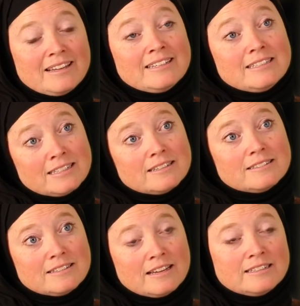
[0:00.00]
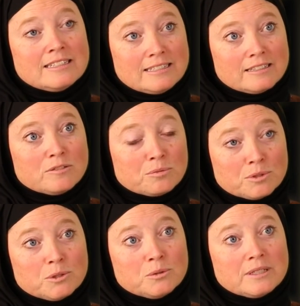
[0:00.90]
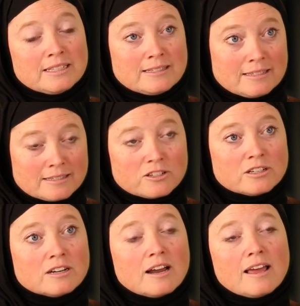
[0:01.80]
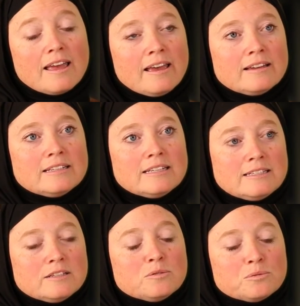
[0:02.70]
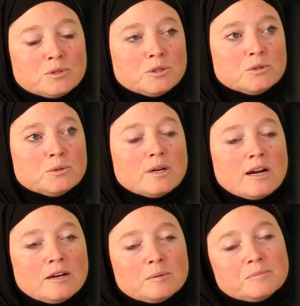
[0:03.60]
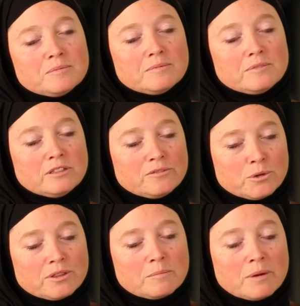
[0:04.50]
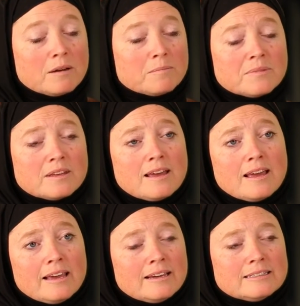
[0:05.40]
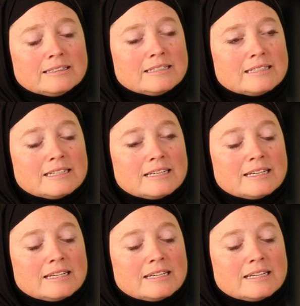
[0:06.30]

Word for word: And he did. And he did through his sister, and he did through um, the fourth Imam. And